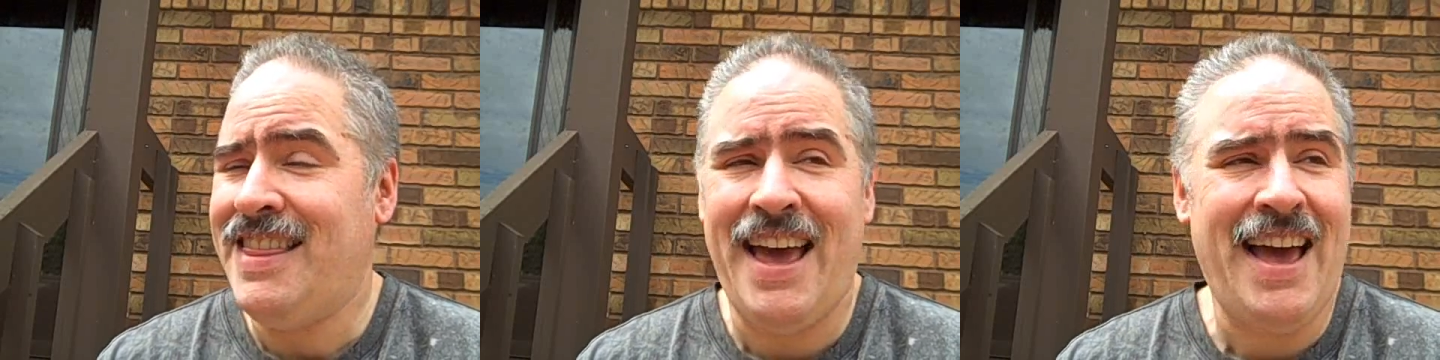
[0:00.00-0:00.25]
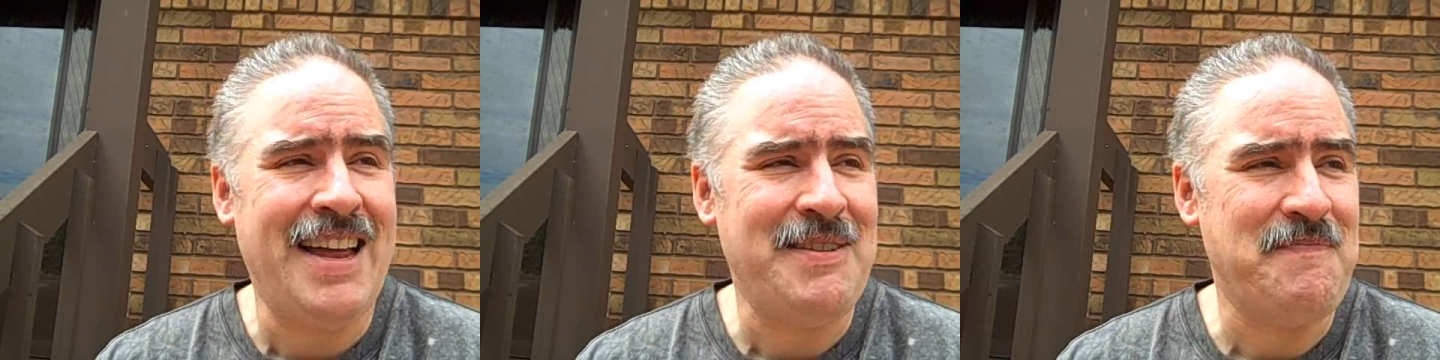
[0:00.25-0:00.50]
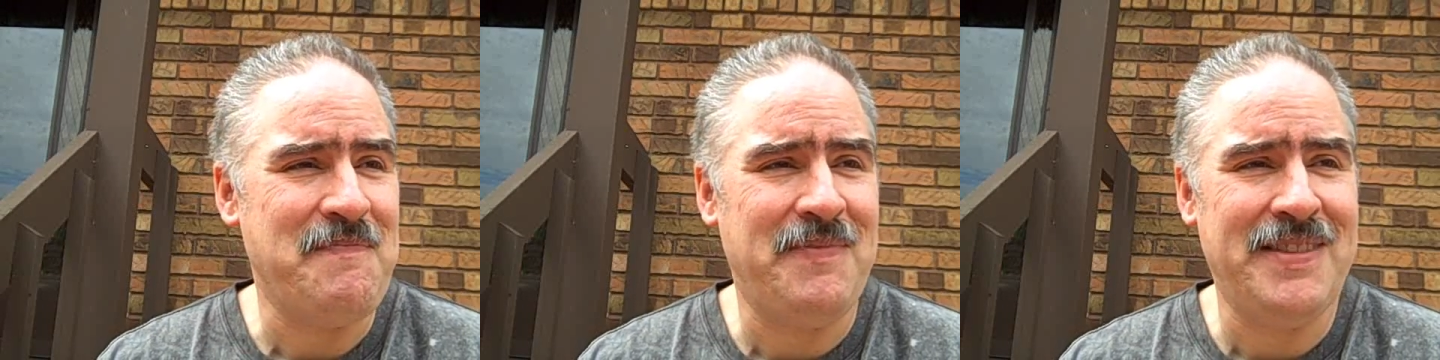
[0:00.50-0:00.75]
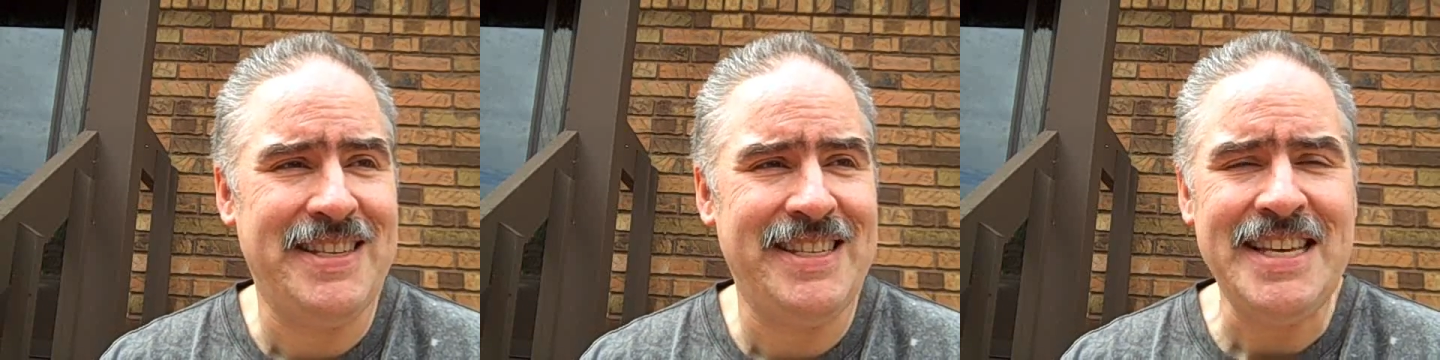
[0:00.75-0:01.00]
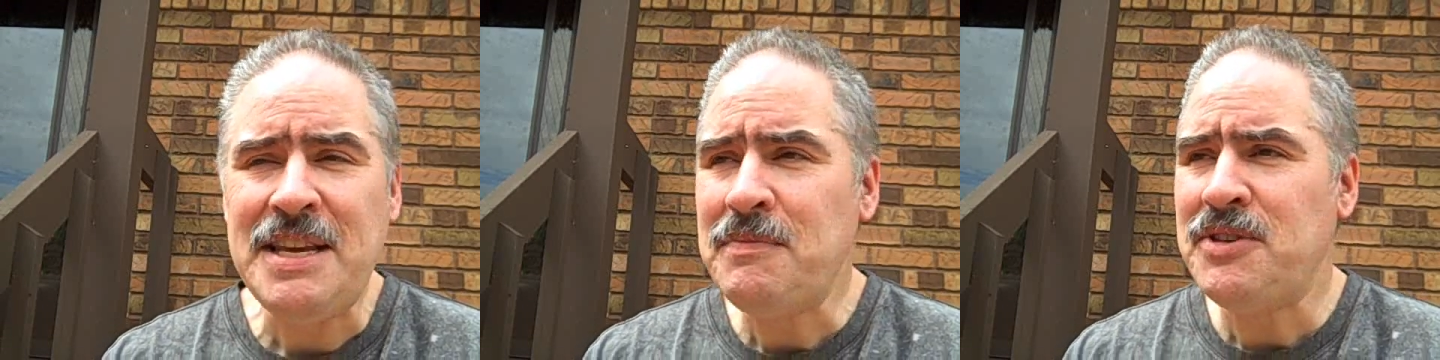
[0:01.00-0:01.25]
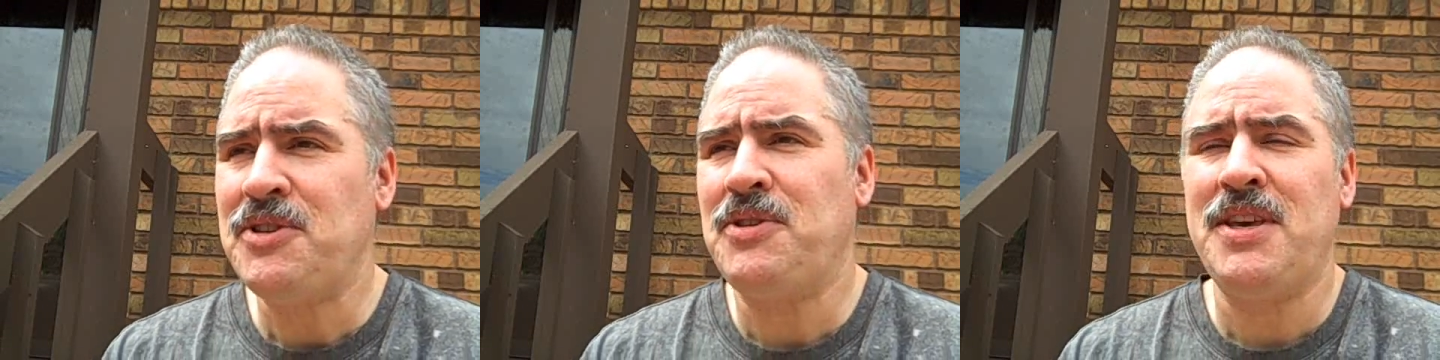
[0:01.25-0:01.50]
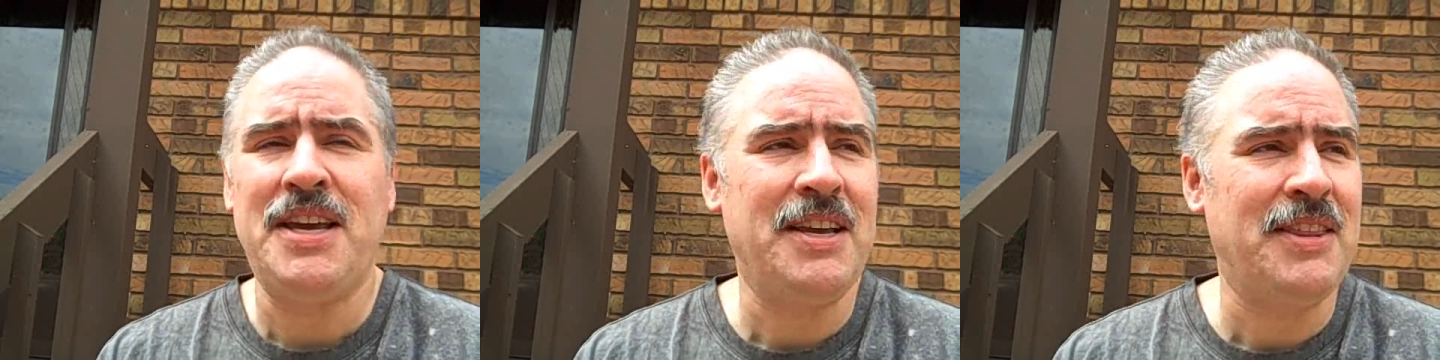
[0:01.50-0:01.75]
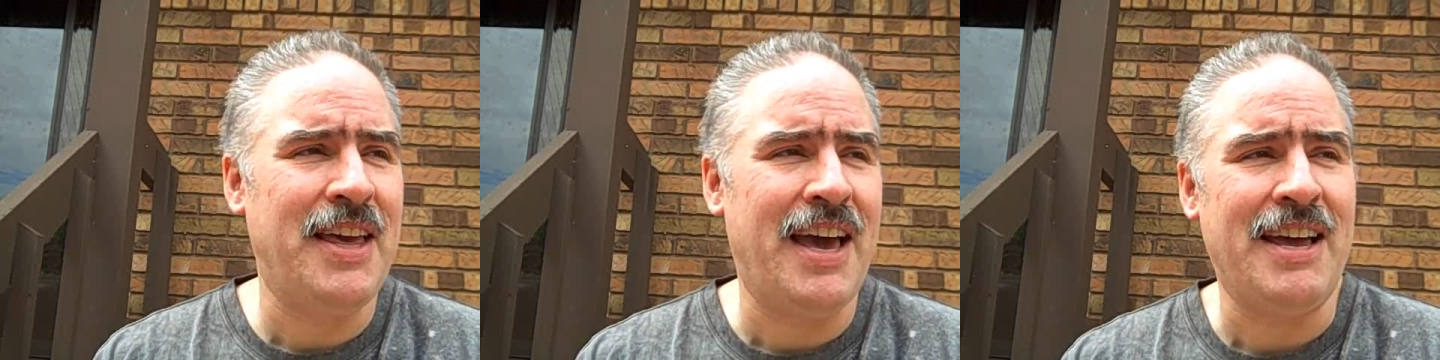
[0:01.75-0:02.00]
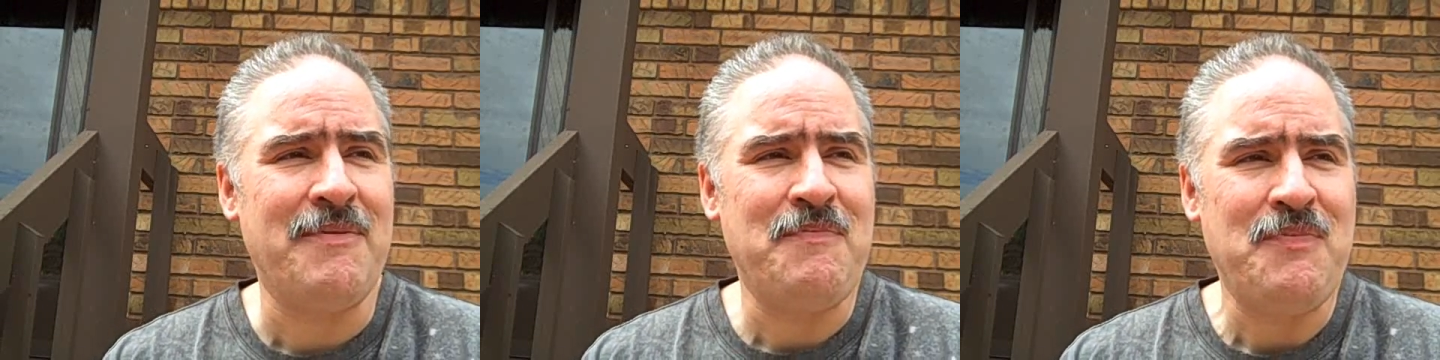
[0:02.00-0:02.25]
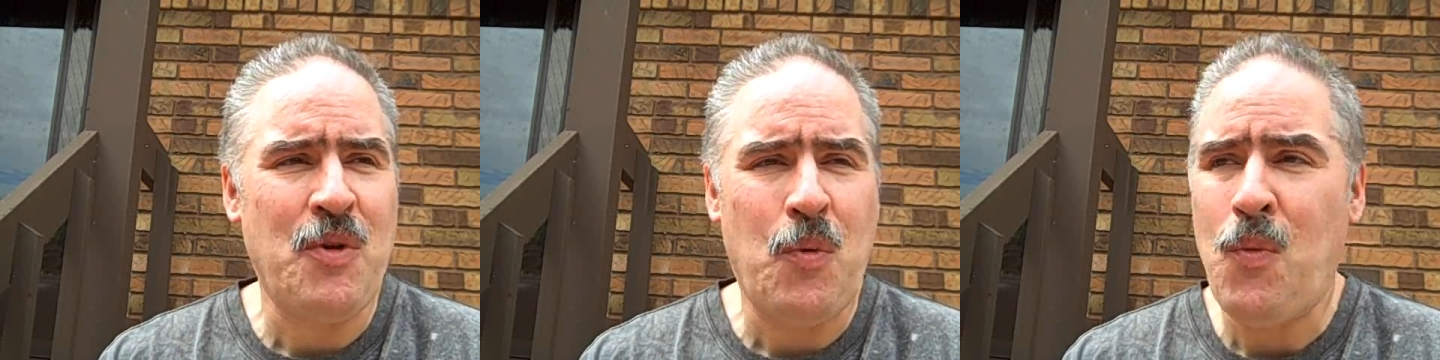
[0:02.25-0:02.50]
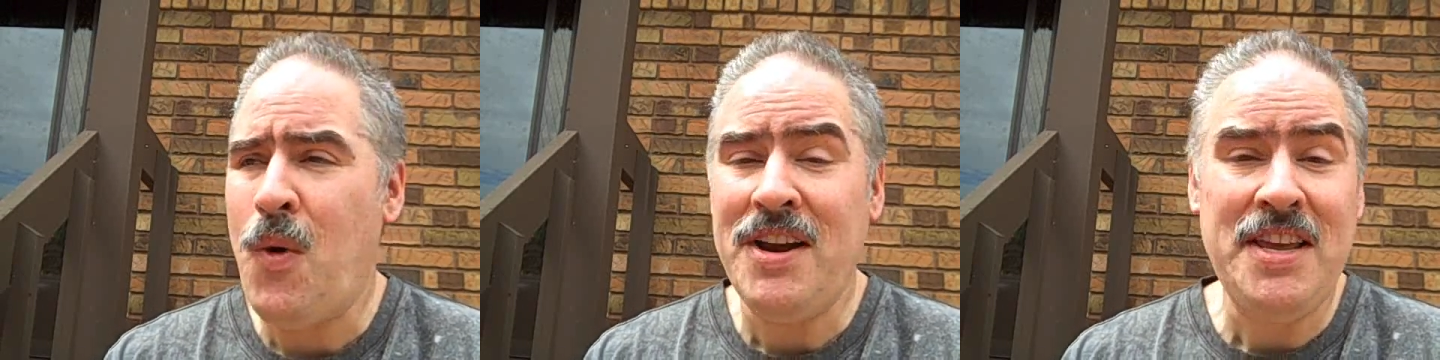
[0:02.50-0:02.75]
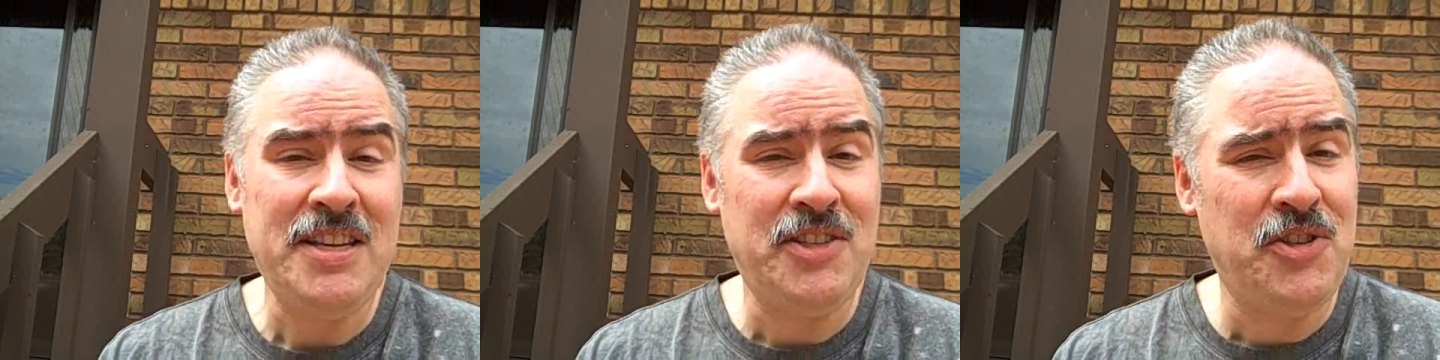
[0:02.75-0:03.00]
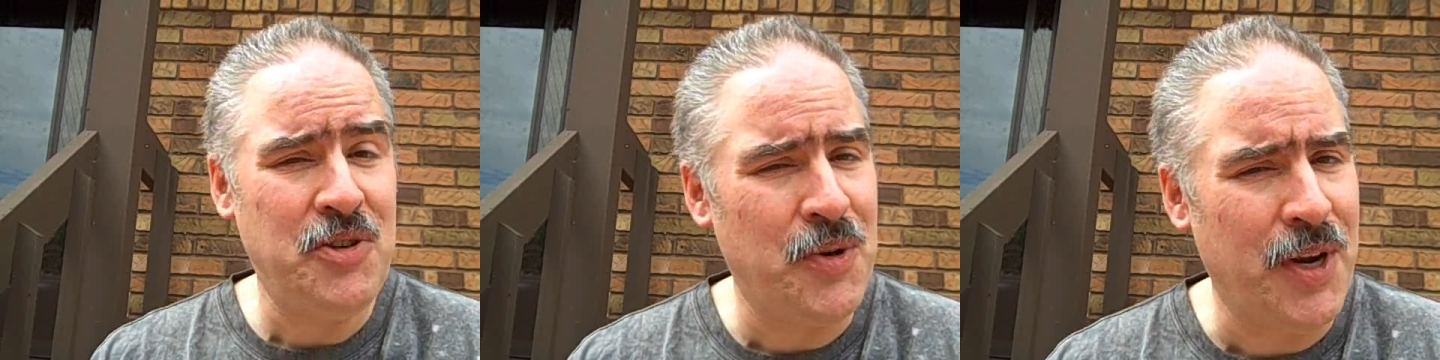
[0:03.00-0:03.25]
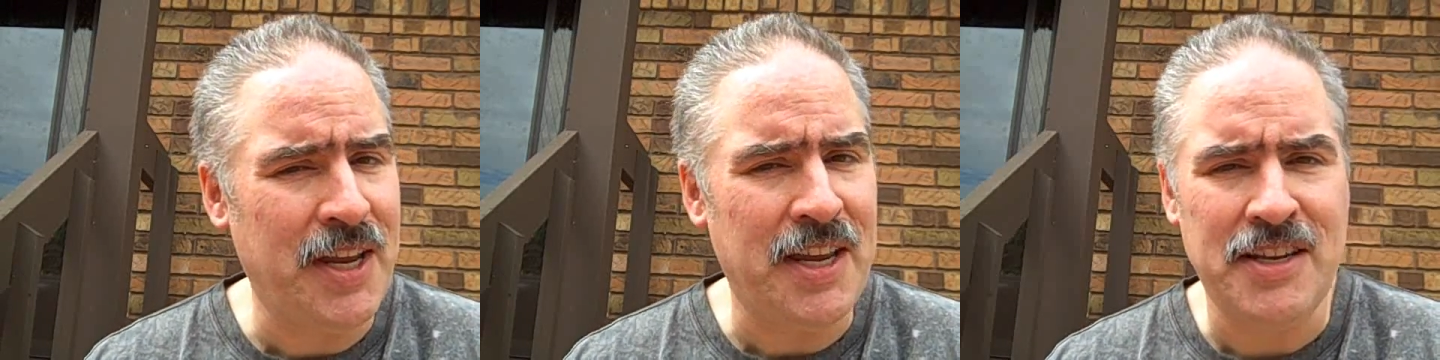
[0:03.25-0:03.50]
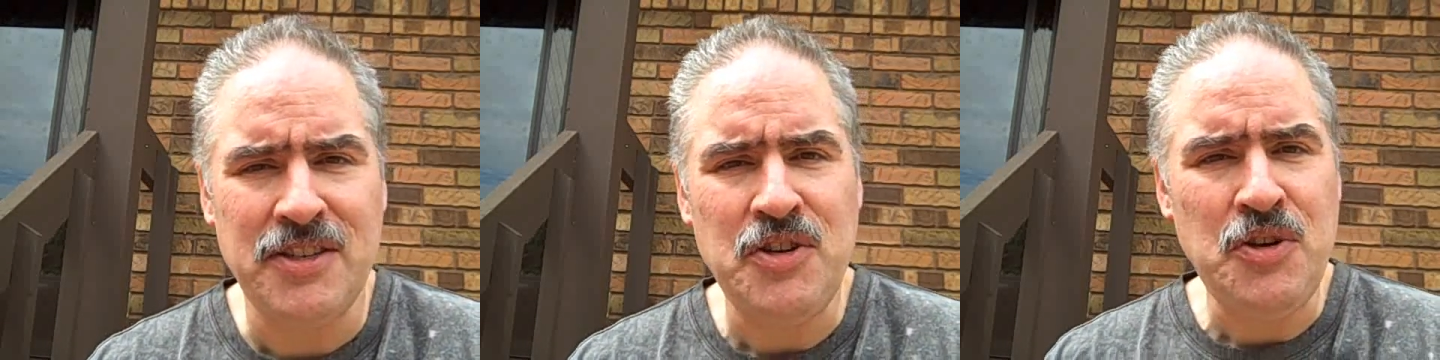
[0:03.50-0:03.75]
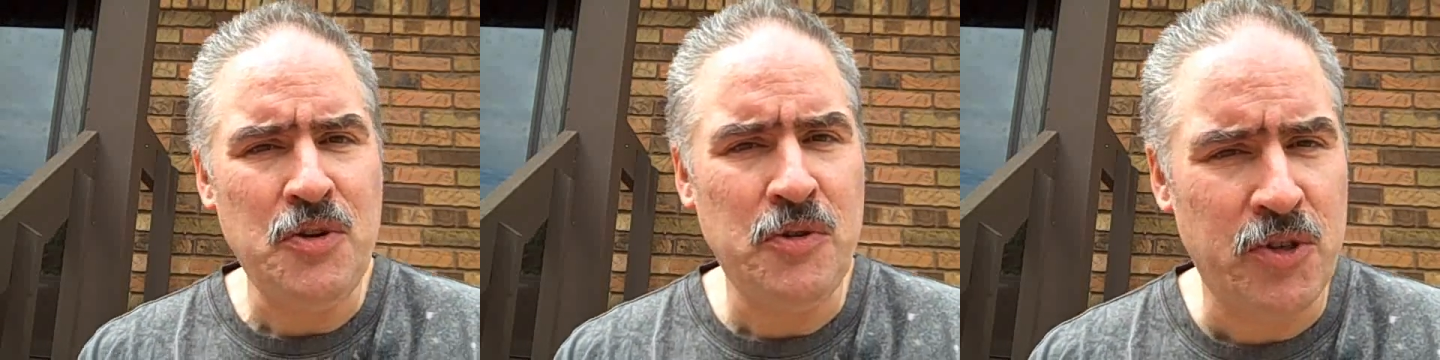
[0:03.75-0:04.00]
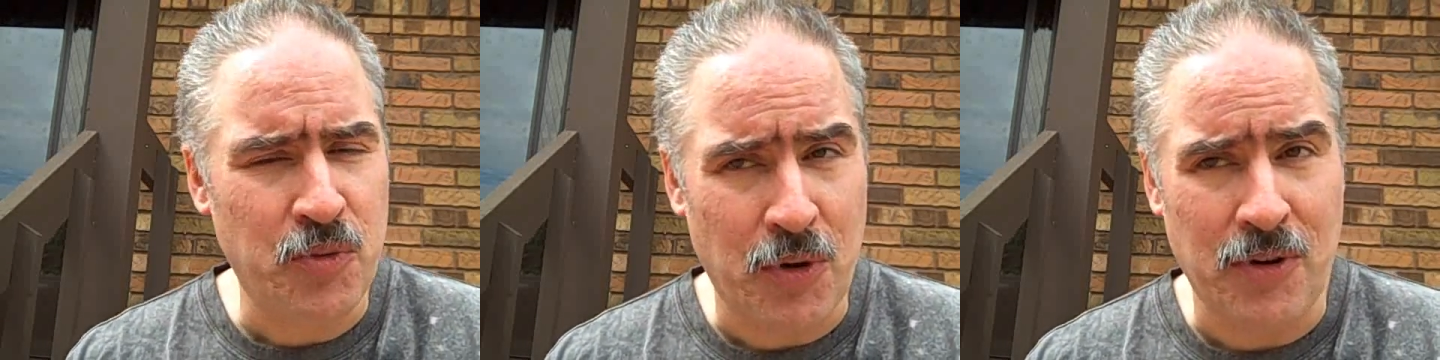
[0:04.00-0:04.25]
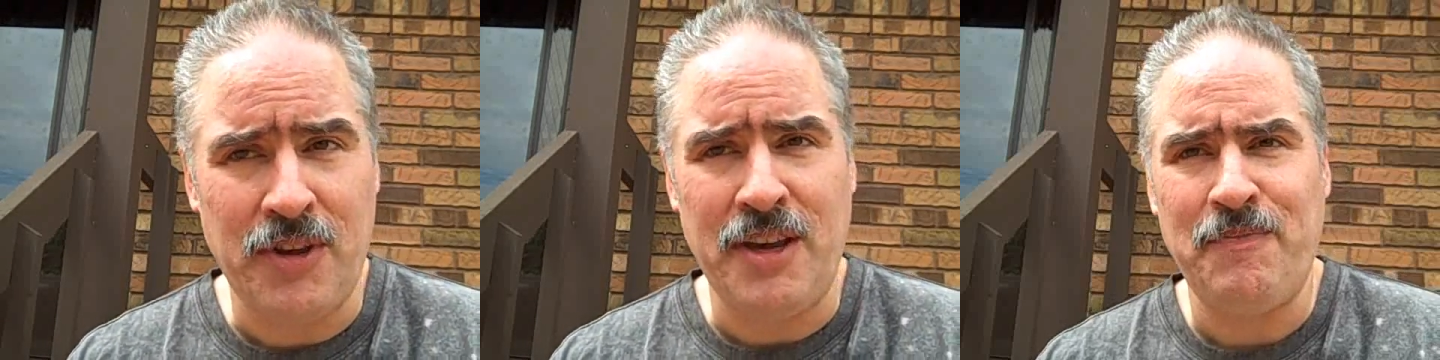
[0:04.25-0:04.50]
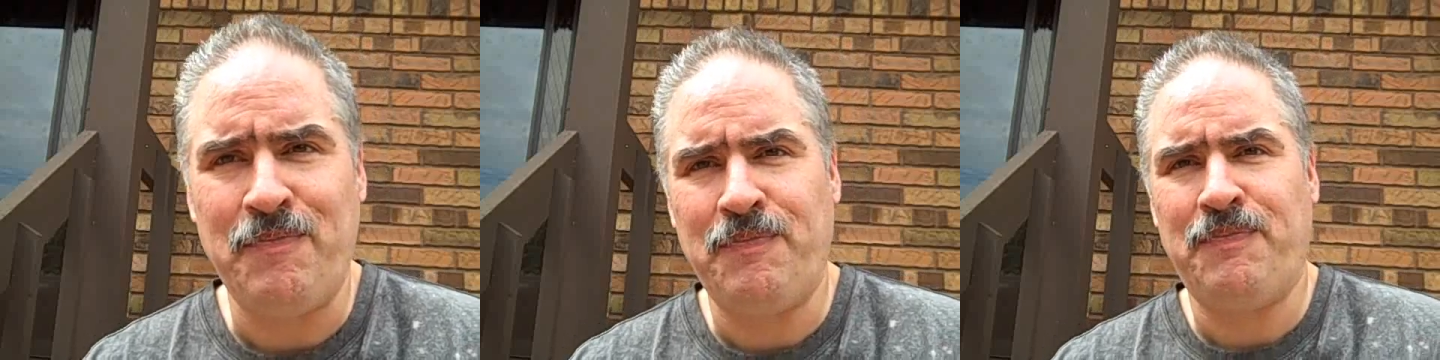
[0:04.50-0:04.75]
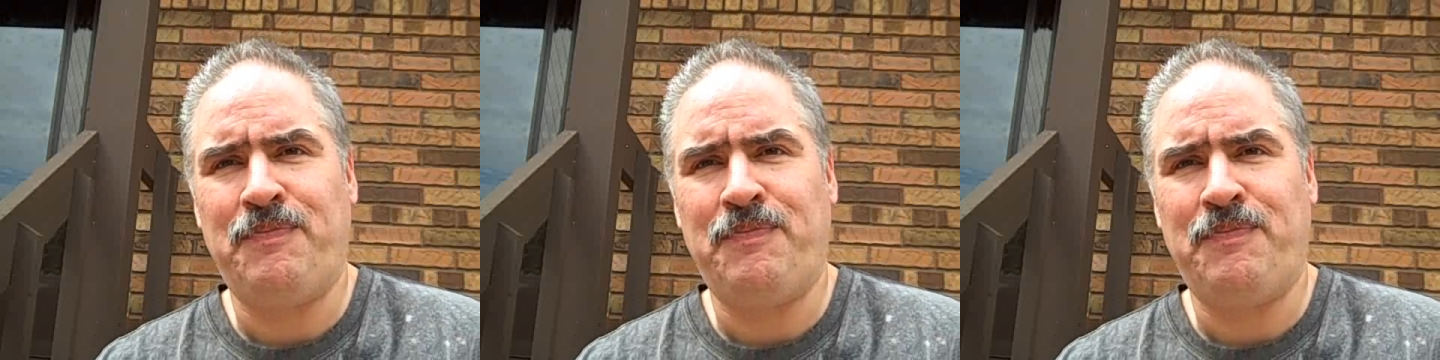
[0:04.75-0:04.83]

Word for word: that seems to think that what he's doing is newsworthy.